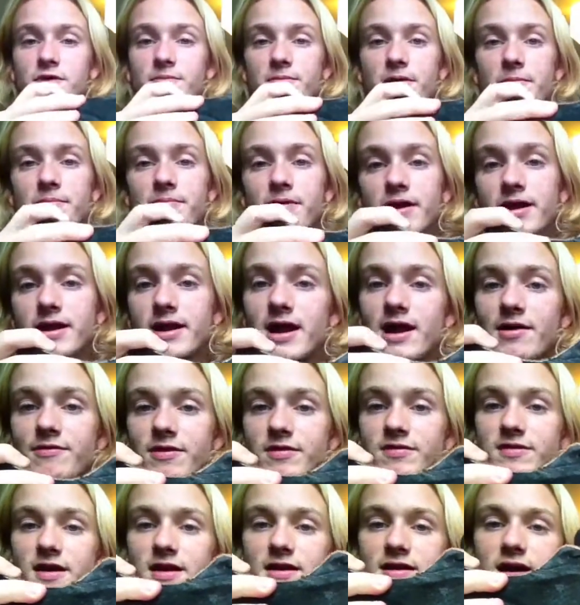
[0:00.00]
My buddy got it
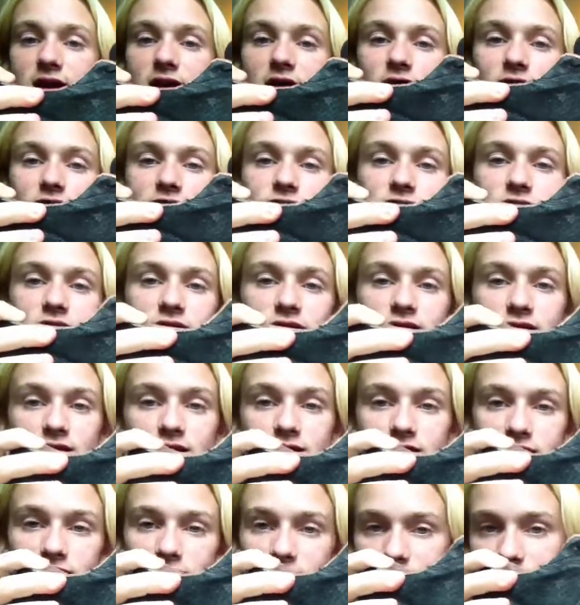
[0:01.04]
for $10.
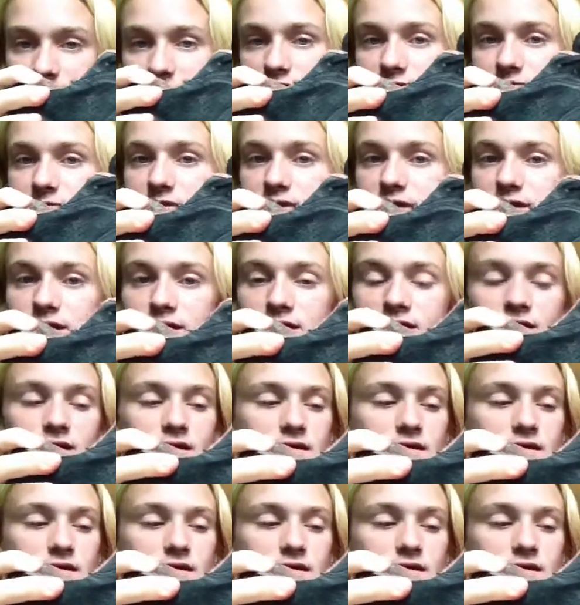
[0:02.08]
He gave it to me.